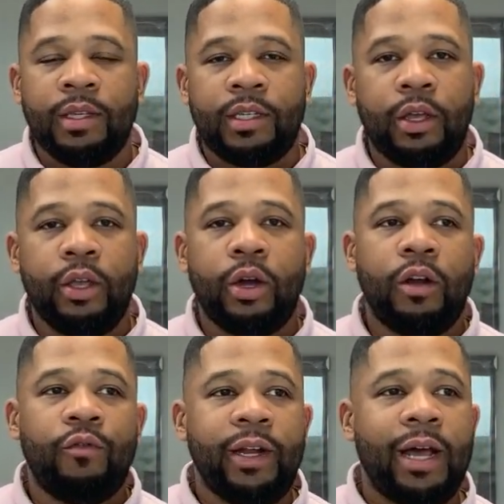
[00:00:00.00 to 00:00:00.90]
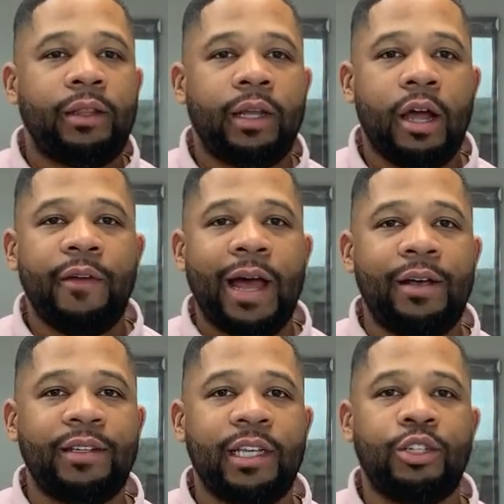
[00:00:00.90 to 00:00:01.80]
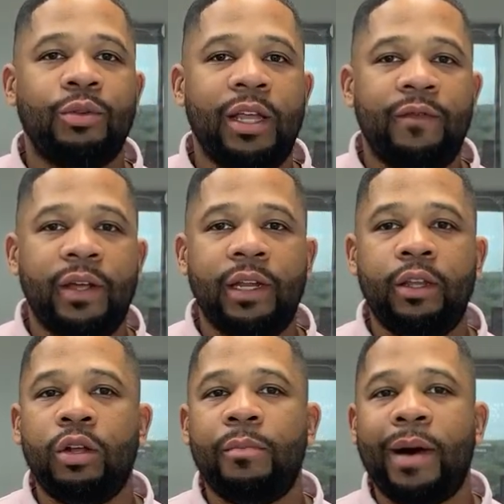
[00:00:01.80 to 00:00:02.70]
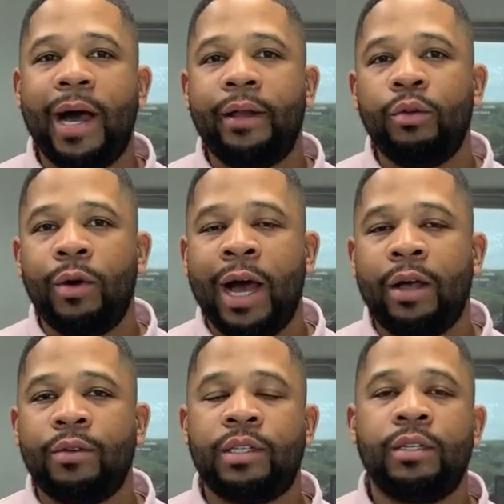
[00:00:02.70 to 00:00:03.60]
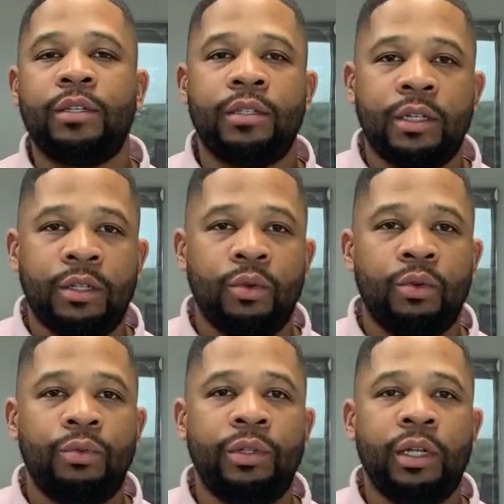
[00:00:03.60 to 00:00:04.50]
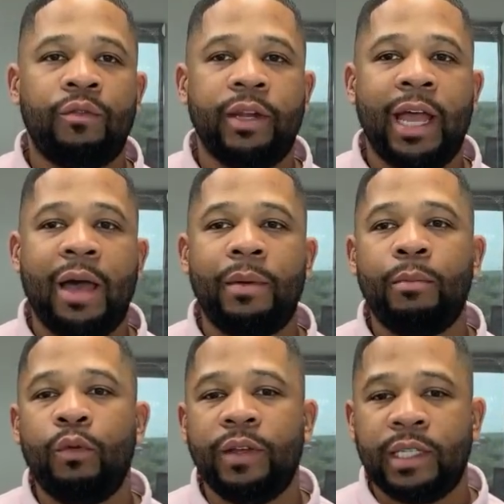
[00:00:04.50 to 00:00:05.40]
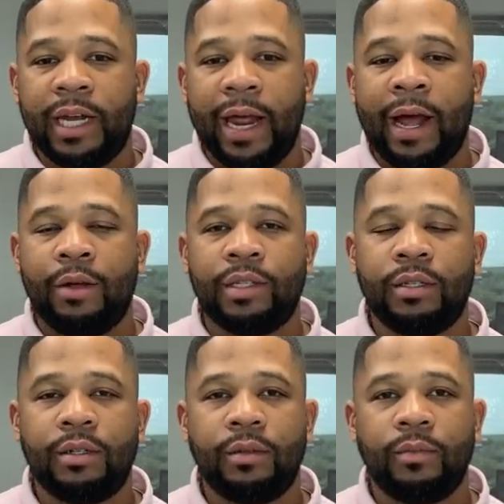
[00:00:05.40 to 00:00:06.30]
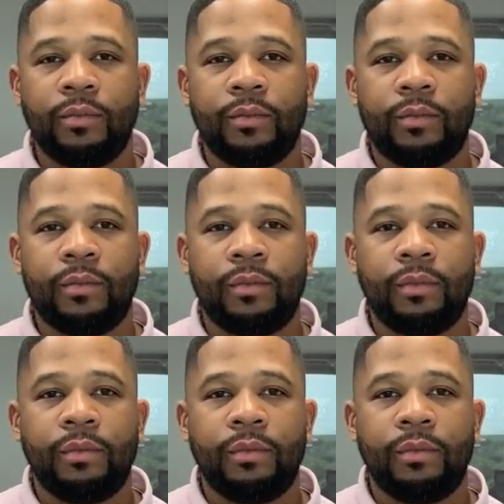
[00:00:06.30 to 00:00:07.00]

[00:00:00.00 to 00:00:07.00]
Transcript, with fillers: So you're gonna rent out the current house that you live in, and you're gonna buy a new house to, to do your rehab and move into that house. Yes.